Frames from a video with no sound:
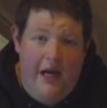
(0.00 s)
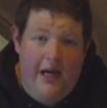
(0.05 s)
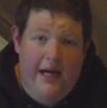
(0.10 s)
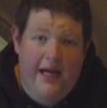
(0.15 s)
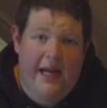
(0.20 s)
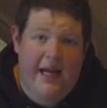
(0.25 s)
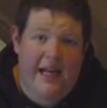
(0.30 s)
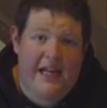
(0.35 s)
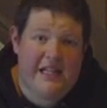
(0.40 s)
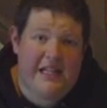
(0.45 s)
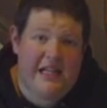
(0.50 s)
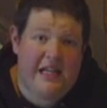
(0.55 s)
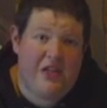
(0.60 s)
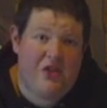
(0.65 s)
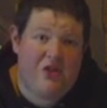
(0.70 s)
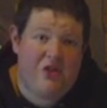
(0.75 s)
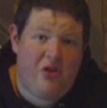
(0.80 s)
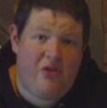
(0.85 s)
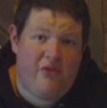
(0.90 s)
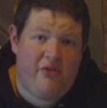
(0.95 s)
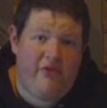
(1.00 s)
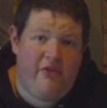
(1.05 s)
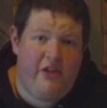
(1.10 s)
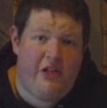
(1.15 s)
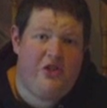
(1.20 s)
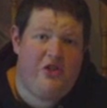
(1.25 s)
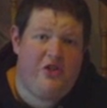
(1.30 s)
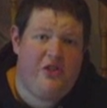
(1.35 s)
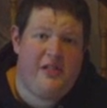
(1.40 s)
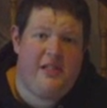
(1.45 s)
a classic John
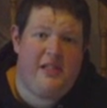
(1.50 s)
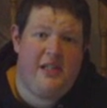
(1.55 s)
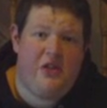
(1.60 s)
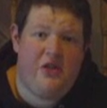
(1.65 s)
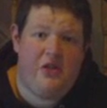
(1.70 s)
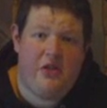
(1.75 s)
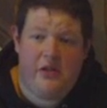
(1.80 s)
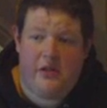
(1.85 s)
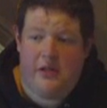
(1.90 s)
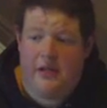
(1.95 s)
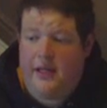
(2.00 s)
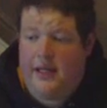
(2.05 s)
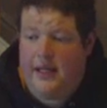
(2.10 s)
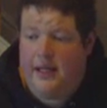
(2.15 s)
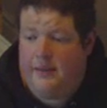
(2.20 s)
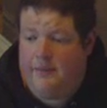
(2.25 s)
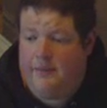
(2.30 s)
Fitch decision.